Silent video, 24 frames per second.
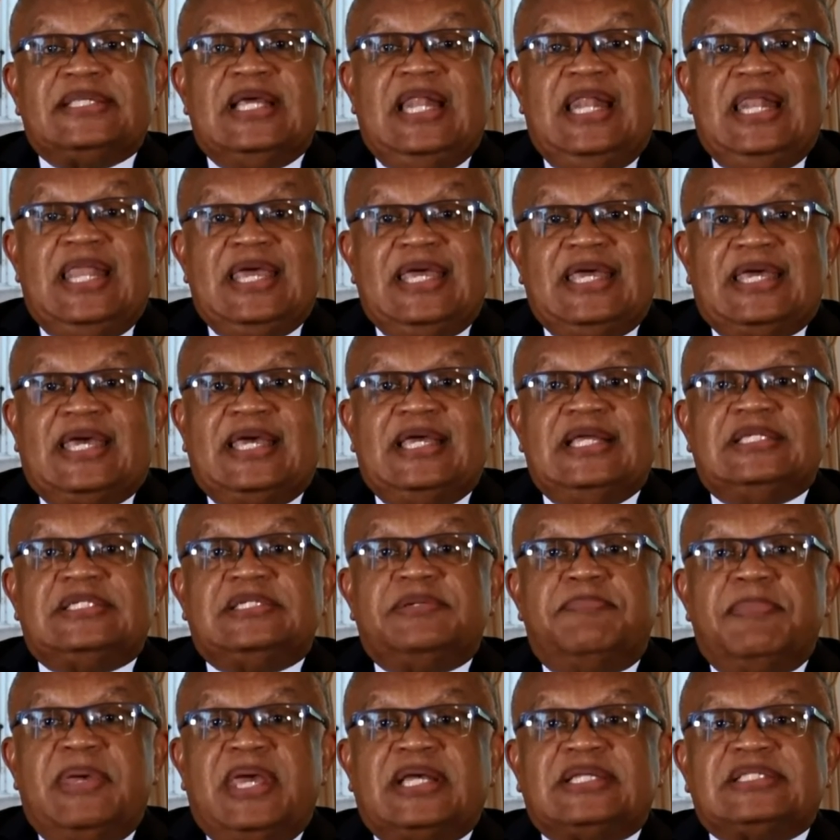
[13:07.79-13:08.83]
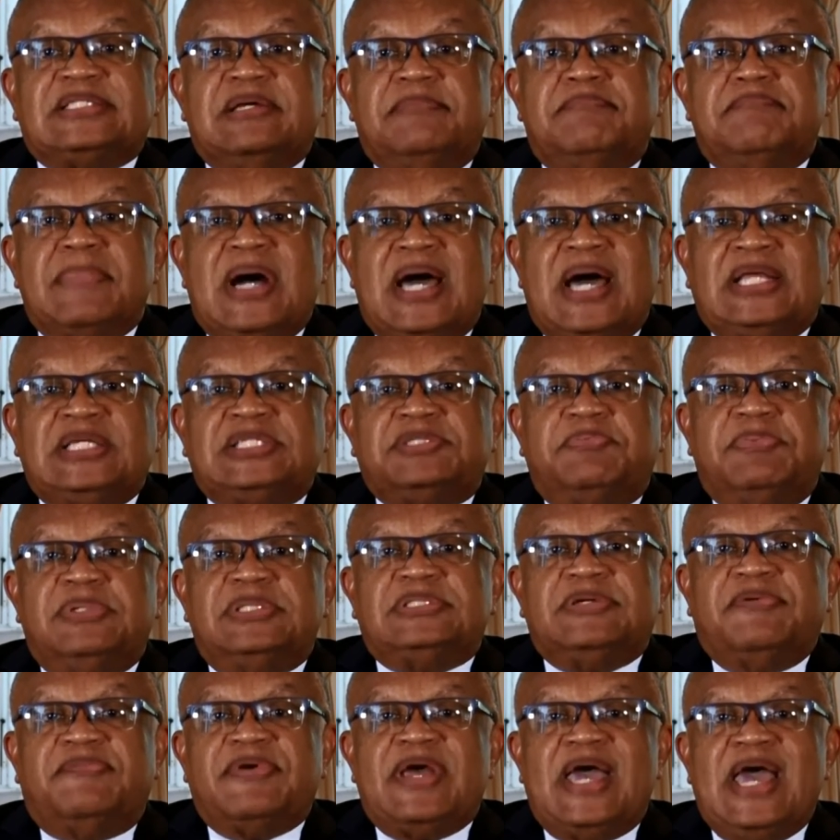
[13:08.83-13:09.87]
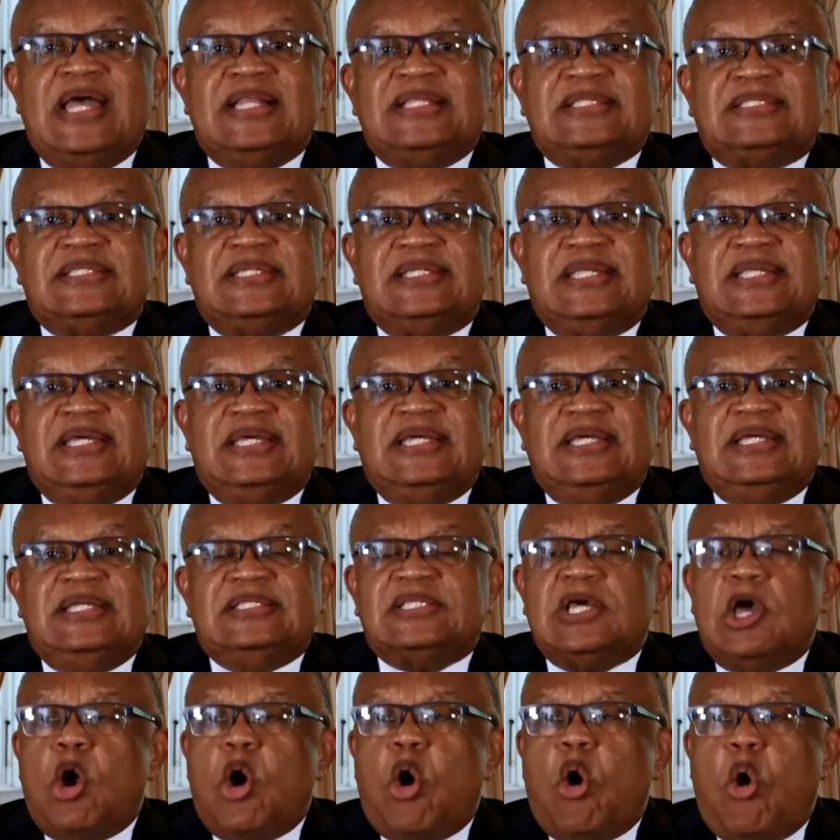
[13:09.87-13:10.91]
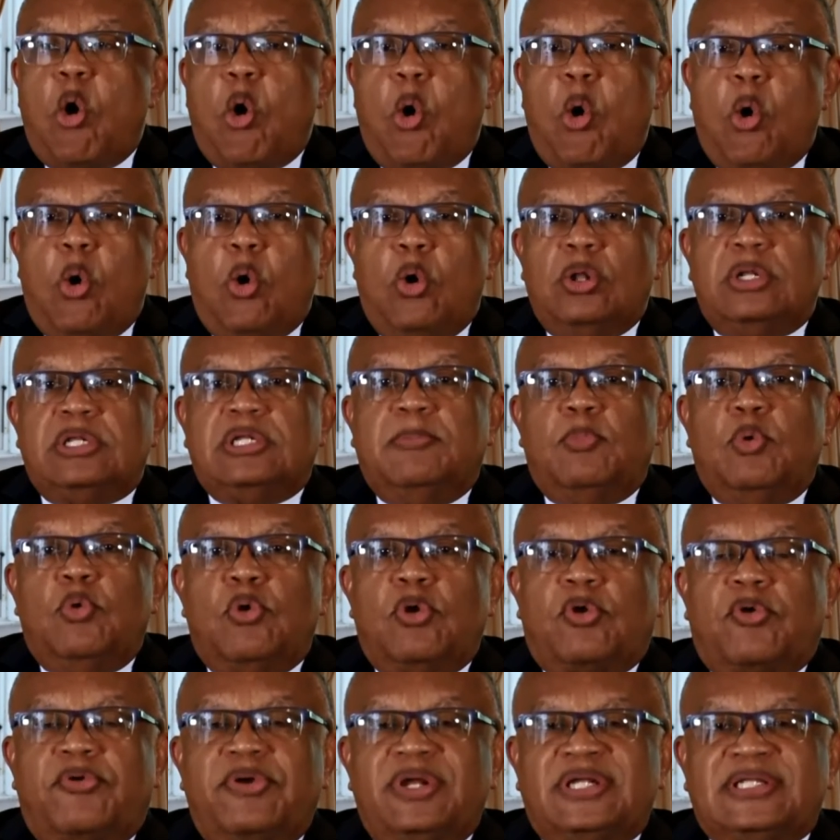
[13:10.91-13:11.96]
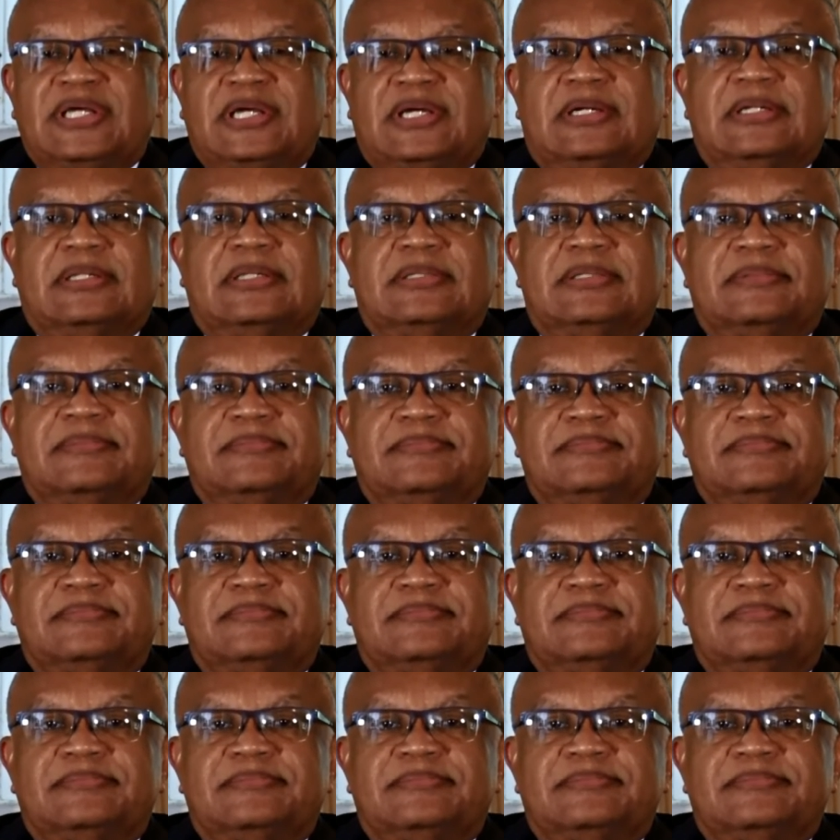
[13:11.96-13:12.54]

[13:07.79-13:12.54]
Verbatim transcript: linkage makes the management of NCDs all the more critical.